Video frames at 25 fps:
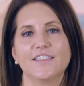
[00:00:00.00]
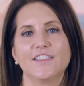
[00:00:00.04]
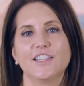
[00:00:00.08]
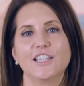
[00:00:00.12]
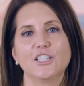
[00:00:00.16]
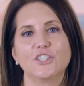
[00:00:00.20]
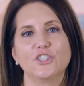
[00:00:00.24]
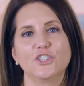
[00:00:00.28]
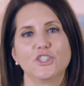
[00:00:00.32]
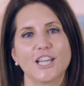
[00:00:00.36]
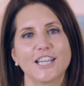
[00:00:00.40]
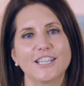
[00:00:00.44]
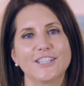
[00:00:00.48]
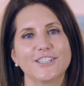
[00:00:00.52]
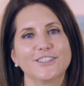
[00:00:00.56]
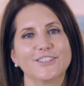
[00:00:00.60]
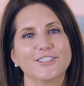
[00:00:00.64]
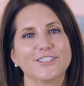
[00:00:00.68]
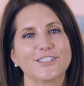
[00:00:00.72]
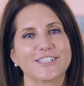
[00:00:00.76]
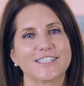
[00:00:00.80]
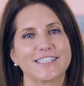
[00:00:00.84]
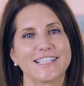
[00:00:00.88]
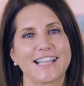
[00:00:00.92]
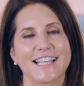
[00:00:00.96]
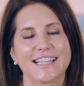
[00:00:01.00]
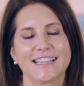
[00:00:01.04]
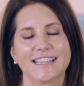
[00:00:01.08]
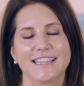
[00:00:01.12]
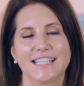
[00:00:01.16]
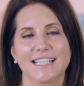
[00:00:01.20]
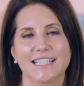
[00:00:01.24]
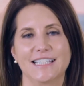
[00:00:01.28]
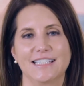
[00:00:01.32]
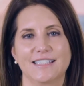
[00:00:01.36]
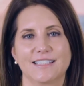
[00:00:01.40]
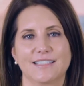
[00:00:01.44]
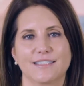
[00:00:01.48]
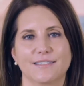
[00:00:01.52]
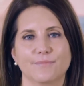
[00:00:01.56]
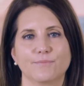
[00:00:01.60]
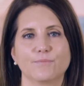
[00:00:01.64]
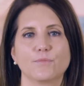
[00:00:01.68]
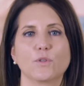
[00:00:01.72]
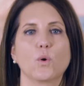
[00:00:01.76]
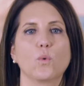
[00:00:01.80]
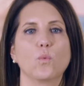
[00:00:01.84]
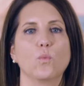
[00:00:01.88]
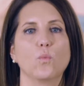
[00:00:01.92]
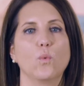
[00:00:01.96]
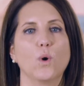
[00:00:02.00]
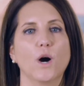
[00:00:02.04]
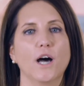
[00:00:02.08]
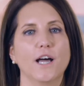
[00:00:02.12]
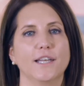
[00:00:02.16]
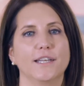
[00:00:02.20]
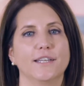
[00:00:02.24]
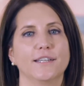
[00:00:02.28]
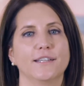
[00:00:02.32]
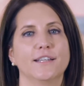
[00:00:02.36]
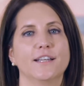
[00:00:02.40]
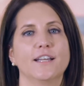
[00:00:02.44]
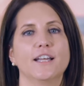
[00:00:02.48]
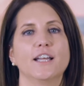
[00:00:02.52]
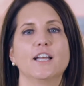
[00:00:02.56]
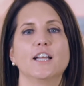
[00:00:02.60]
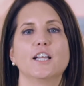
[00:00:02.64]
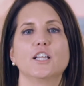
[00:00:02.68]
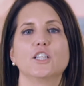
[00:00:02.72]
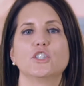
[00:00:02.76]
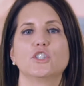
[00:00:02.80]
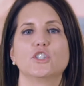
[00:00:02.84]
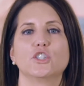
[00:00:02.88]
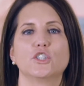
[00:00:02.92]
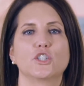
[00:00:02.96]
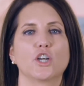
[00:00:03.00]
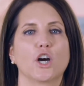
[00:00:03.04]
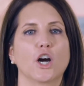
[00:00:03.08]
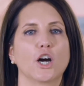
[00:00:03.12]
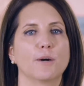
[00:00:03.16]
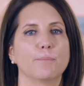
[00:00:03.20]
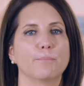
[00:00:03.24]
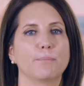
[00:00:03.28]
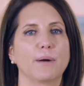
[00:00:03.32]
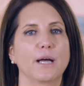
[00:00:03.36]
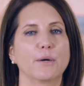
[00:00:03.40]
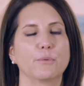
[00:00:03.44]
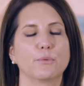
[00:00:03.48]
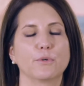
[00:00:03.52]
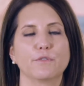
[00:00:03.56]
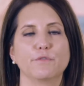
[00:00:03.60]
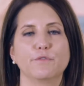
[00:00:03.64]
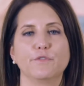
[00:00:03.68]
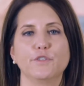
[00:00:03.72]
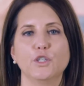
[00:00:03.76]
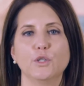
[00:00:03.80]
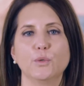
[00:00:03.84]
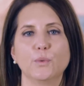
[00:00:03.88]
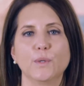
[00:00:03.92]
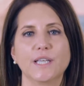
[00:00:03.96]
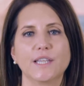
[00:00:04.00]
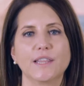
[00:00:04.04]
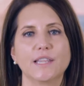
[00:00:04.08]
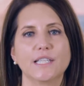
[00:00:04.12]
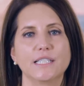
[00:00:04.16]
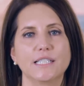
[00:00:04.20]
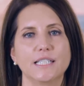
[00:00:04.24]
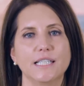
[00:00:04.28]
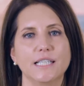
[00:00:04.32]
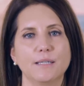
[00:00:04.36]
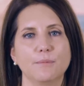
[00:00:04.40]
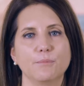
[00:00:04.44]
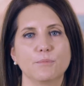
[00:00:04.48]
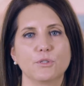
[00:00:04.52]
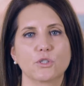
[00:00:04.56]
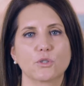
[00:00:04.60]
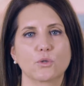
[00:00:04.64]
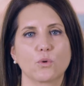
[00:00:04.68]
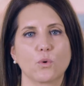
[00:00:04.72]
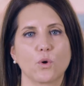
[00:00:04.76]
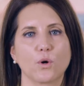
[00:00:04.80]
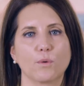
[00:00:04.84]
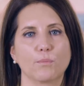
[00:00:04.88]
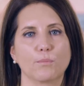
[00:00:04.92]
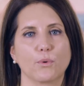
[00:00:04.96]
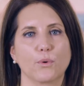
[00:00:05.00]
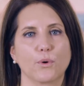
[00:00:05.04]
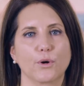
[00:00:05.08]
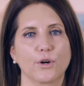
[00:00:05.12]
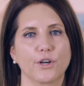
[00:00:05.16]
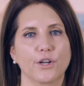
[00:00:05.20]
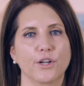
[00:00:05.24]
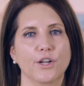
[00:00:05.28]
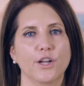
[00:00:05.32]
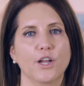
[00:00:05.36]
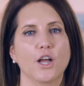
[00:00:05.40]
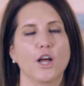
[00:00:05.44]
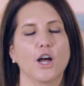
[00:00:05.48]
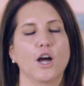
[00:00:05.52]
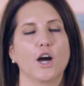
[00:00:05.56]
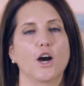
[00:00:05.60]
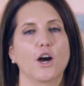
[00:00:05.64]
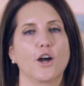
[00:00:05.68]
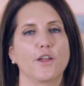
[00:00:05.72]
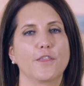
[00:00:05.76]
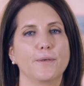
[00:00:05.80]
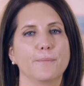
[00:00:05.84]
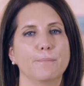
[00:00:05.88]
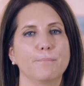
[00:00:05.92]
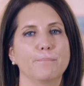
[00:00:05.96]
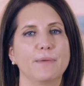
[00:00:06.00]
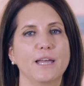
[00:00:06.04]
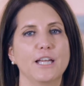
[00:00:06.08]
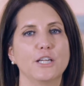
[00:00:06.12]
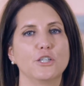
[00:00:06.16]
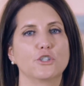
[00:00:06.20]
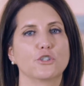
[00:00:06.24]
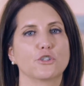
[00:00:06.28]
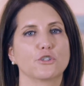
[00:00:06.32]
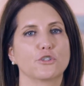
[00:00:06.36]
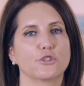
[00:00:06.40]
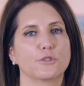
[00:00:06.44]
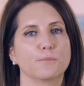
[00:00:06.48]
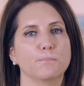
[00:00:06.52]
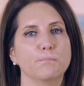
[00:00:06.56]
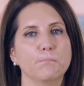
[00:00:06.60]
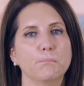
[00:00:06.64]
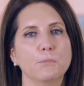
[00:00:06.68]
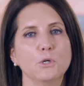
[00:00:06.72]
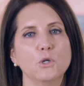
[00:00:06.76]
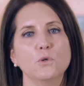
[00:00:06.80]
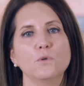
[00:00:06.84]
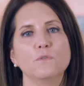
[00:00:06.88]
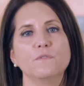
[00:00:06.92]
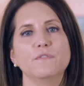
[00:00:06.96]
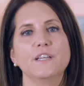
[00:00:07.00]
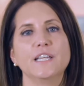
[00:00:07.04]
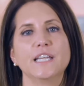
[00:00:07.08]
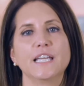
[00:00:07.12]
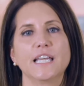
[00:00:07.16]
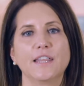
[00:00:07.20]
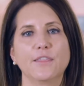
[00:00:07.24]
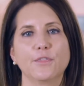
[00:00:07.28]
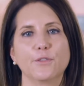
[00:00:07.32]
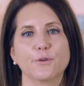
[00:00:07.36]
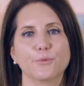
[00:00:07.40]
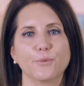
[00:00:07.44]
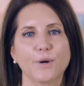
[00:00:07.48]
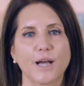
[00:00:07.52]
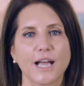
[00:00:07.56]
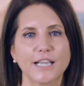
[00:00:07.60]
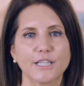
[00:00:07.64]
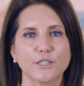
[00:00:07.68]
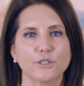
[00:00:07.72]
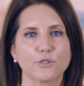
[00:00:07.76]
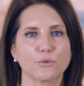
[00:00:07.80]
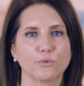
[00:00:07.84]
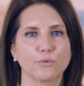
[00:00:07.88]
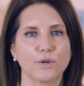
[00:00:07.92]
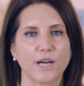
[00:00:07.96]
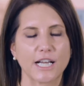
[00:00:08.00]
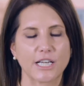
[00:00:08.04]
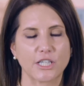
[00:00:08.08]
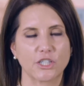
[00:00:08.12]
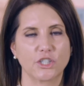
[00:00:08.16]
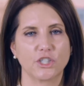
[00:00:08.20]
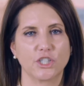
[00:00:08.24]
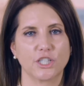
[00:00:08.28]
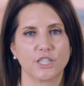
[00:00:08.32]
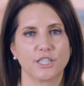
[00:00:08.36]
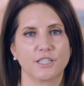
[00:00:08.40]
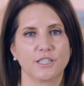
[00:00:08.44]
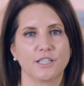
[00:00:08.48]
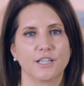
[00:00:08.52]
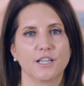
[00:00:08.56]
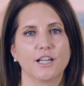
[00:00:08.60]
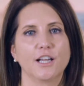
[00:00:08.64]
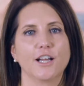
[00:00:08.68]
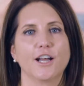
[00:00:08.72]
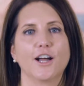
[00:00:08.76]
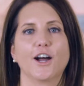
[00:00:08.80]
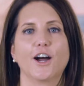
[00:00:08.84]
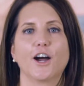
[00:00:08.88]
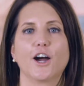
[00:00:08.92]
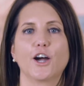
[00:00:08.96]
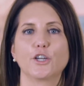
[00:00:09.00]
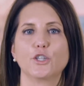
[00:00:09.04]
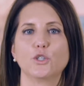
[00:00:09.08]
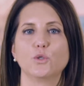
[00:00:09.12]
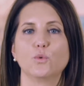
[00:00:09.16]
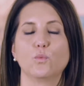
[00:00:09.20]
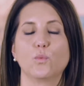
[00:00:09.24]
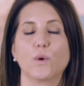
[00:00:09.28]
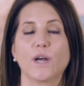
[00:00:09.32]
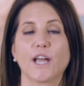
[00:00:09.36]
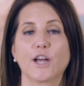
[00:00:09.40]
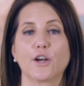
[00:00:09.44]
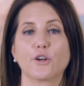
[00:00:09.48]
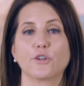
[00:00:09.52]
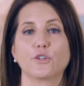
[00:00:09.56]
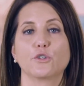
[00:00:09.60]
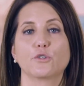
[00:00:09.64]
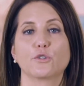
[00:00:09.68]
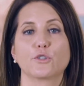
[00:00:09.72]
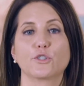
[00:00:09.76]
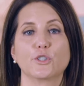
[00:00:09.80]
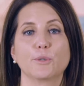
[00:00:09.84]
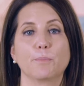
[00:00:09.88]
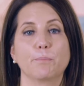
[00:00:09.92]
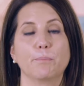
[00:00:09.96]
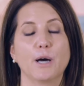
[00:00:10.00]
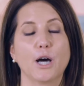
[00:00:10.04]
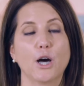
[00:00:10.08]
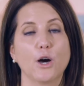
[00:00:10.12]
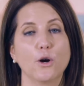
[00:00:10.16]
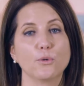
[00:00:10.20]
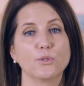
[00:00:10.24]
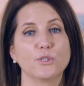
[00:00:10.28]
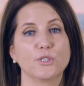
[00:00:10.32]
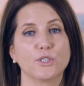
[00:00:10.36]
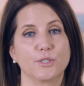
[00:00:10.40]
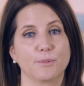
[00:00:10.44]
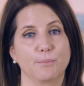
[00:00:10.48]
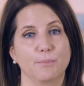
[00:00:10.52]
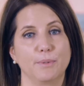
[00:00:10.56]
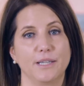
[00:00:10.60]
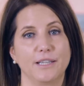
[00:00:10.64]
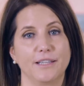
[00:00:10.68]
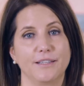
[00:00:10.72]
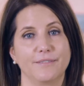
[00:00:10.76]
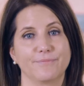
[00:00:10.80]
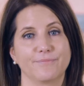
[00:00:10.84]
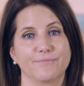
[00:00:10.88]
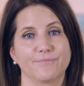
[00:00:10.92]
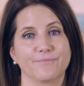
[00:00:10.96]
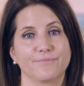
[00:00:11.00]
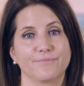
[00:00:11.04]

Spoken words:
The agenda looks like this. 1, start by reviewing the team scoreboard. Are the measures moving in the right direction? Are you where you're supposed to be?